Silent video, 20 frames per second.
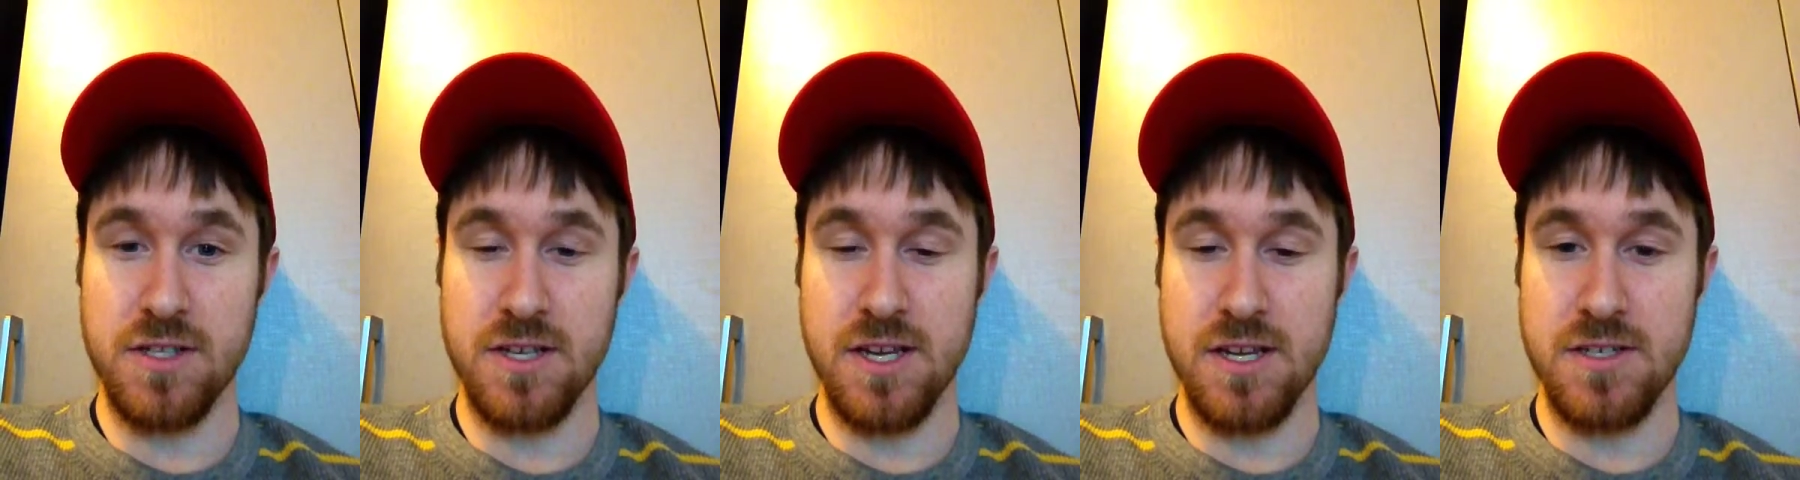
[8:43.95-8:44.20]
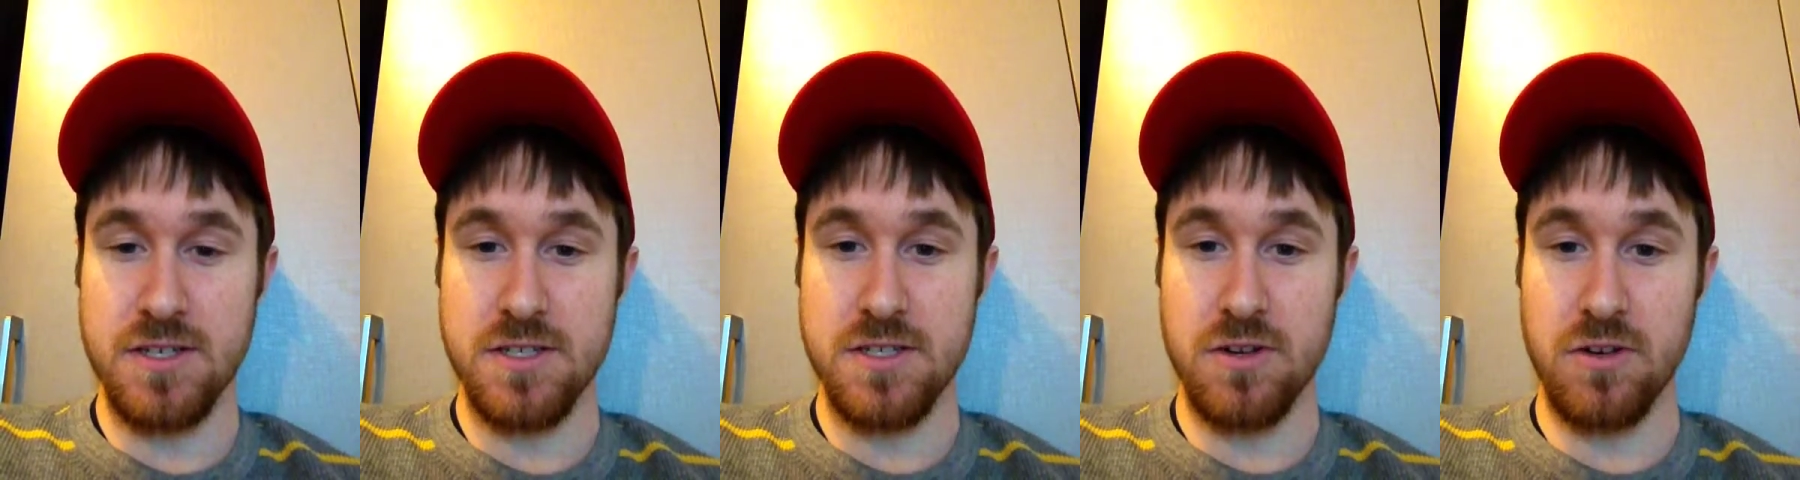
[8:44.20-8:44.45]

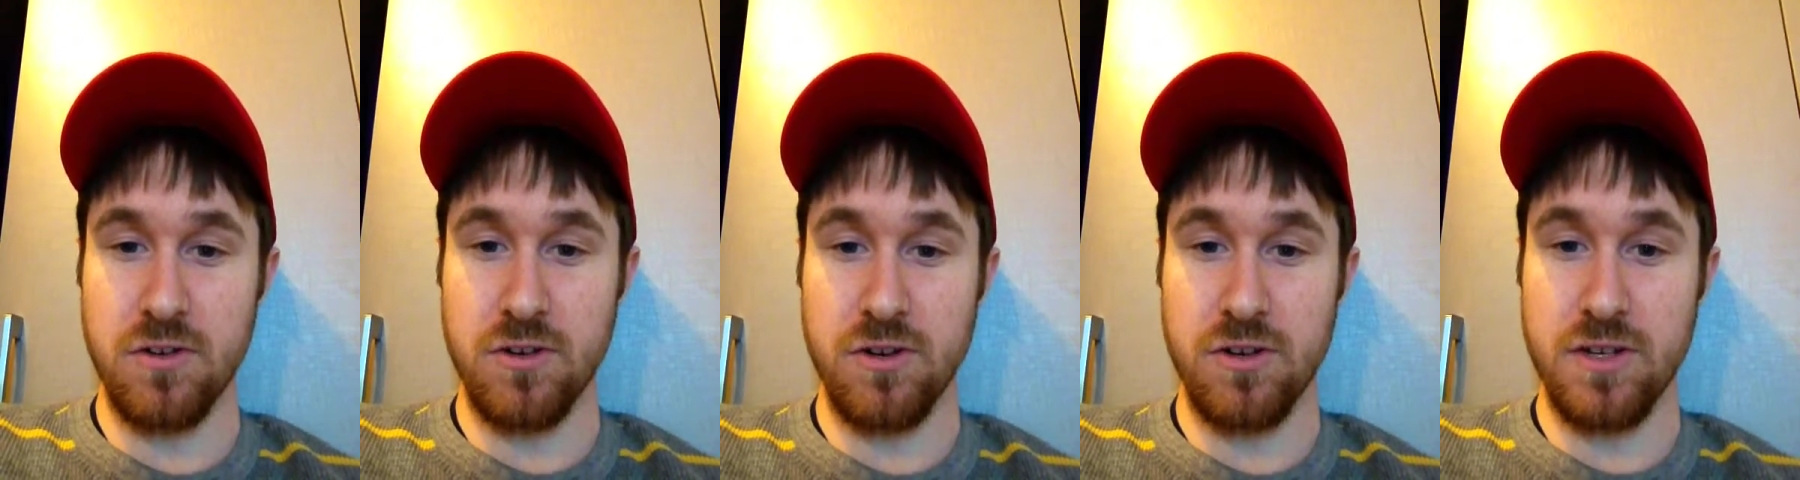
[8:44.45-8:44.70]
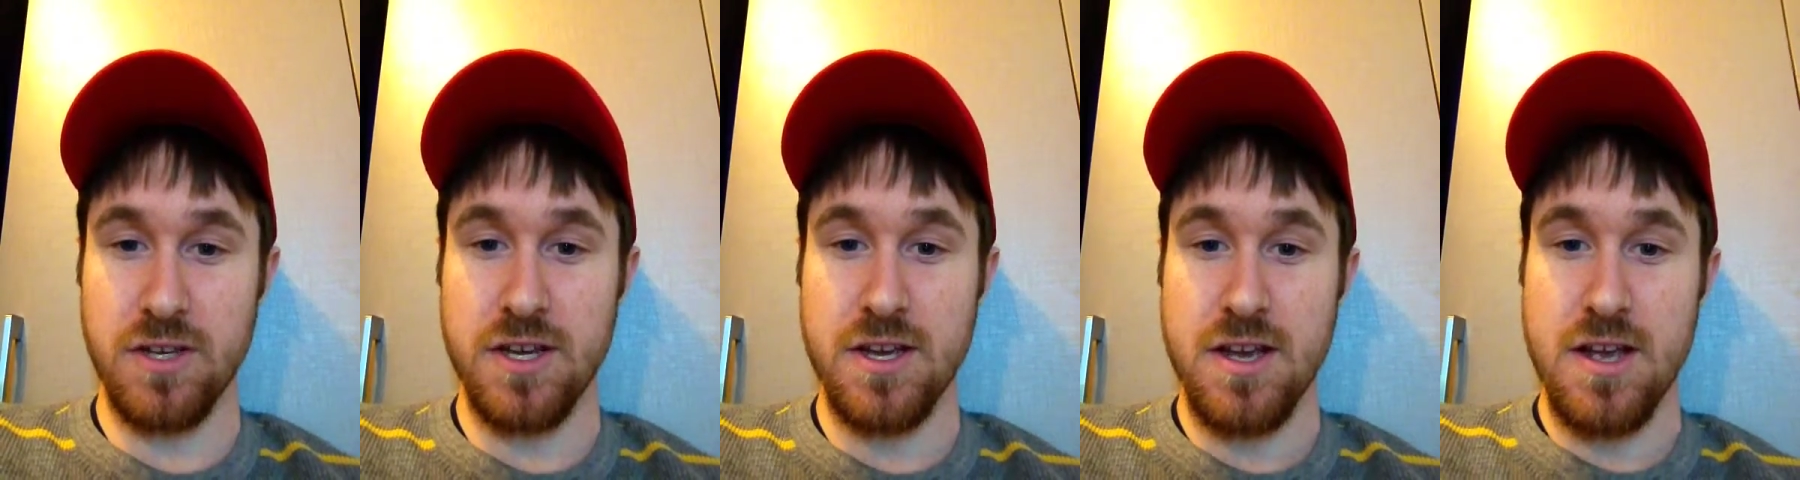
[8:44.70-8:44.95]
Again, it's still
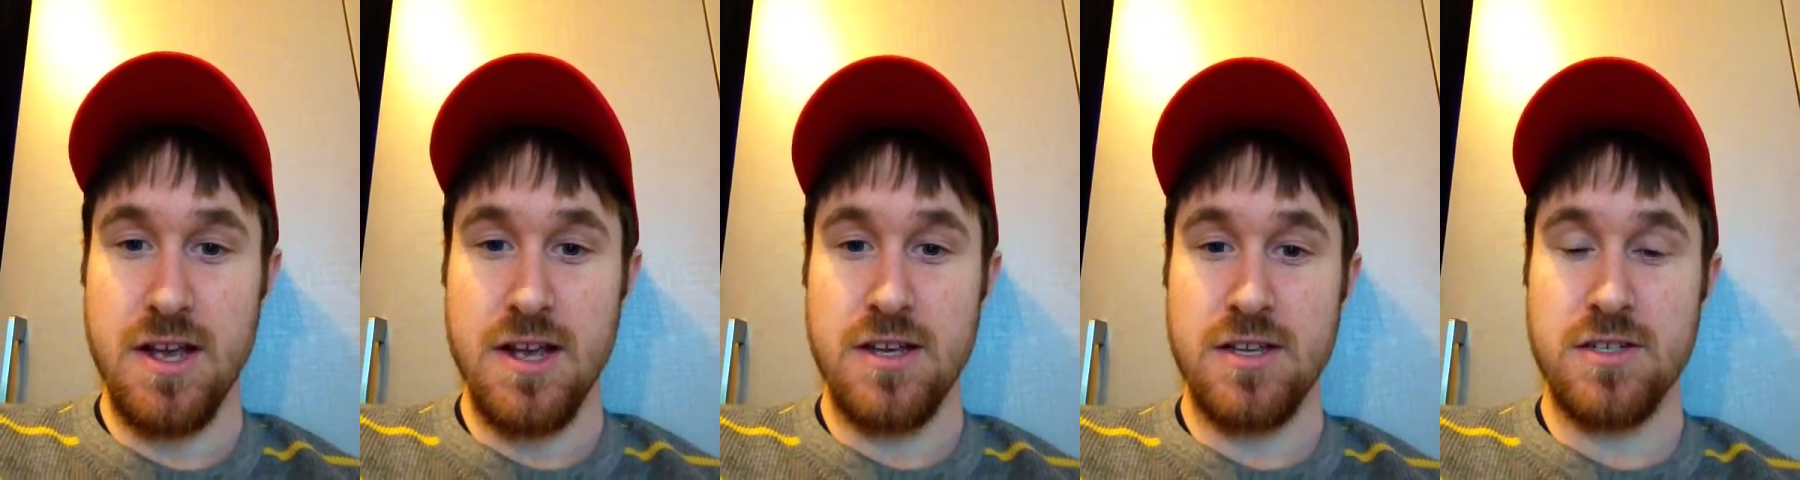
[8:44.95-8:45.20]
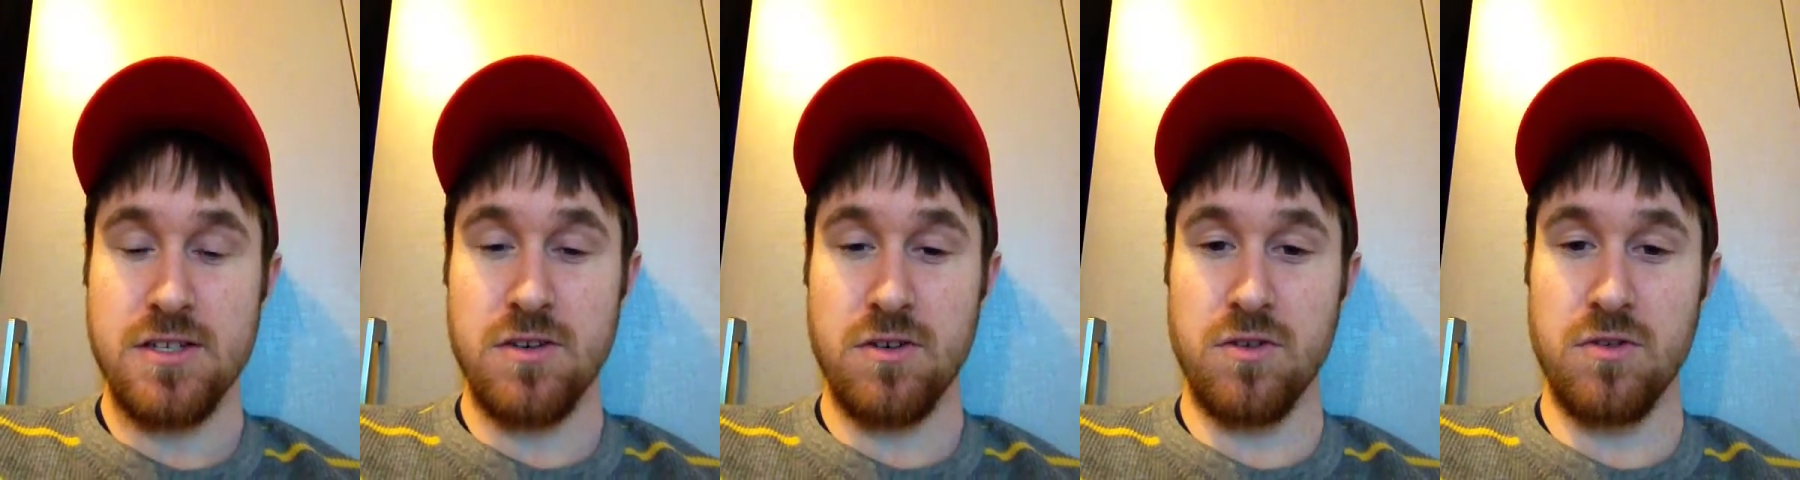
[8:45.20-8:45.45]
early,
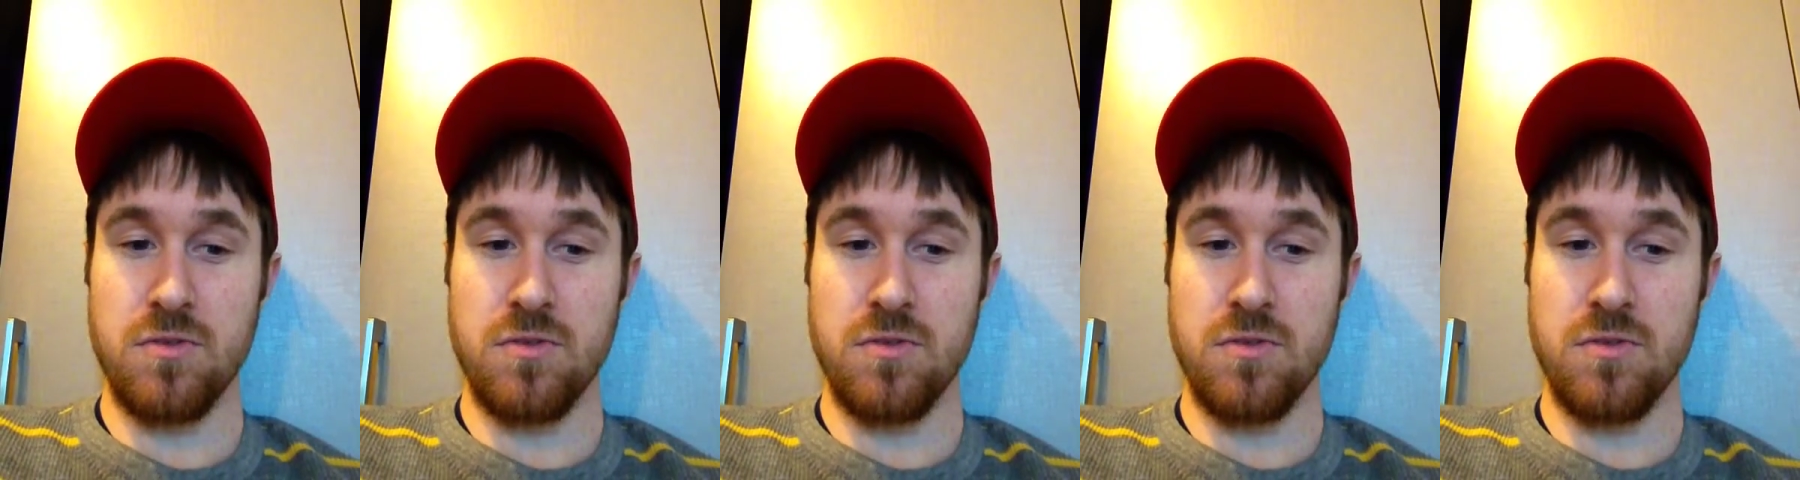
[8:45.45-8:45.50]
so